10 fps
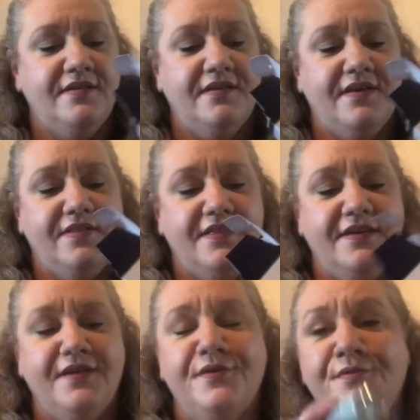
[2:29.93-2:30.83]
and
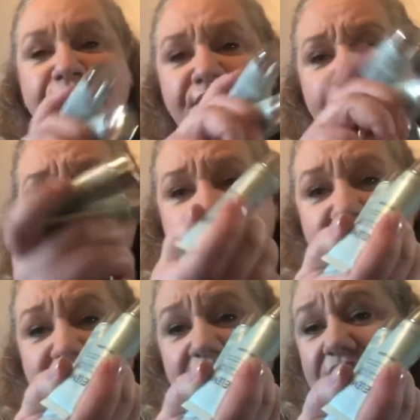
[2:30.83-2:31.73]
the
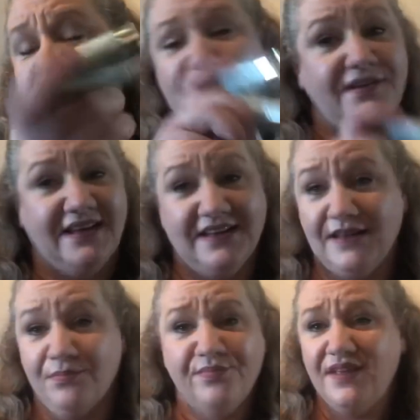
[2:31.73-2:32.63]
day cream and night
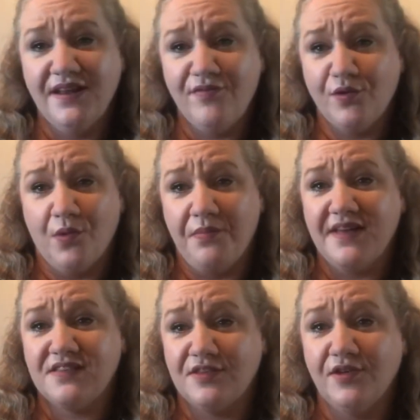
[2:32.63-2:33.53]
cream. They never go
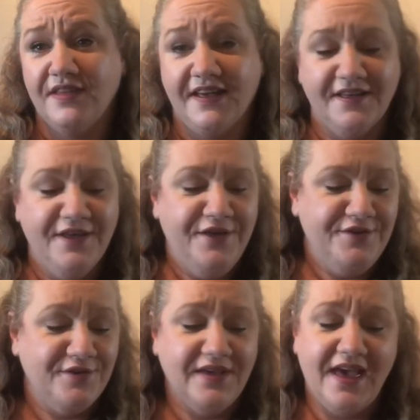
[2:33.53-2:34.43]
amiss, do they?
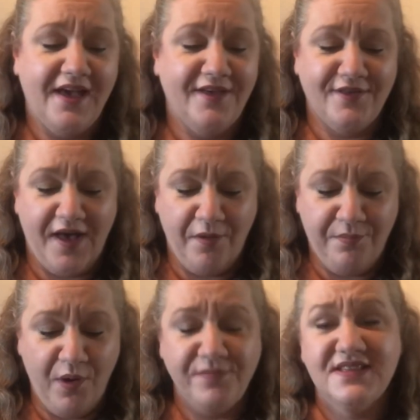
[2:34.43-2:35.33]
So yeah, I'll
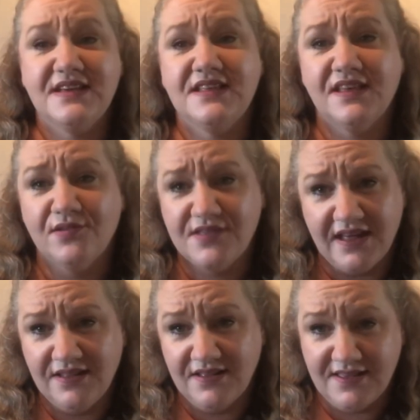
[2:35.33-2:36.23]
pop the details in
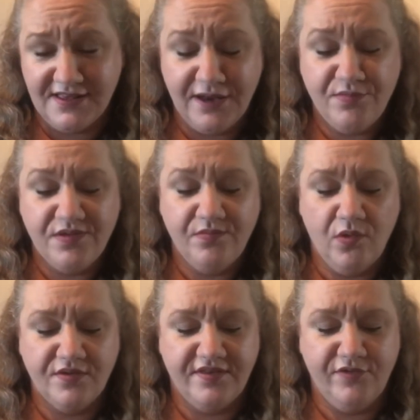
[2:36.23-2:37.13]
the description
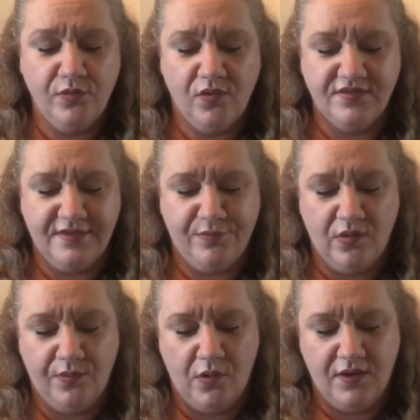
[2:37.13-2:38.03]
box if you want to
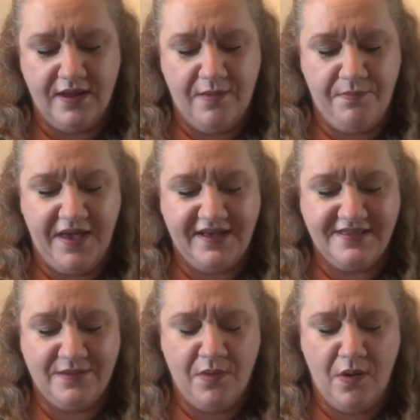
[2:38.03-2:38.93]
pop on and pick
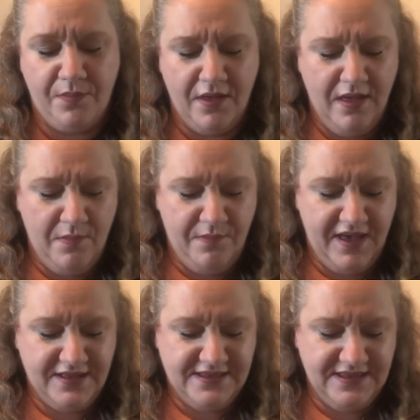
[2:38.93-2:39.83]
some up. But
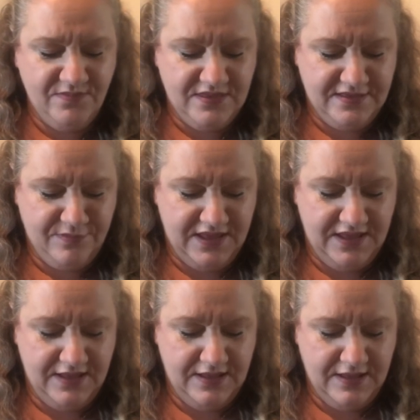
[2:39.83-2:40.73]
it seemed to me,
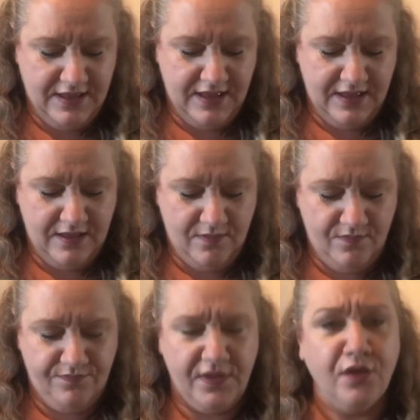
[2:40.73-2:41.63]
they
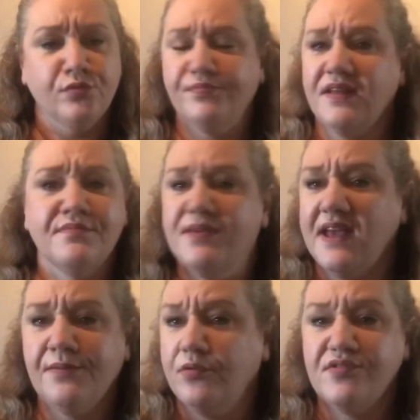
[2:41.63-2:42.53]
didn't pay
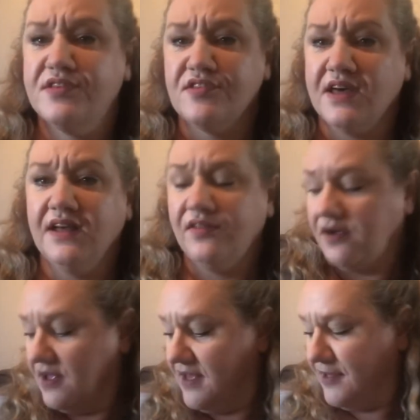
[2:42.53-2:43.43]
any postage either.
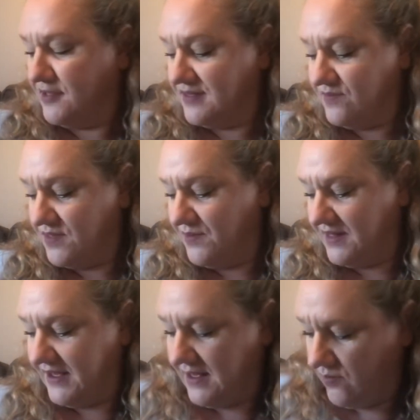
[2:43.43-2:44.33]
It seemed to me
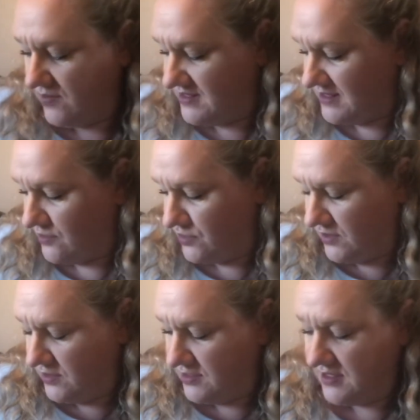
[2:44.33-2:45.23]
like it was such a good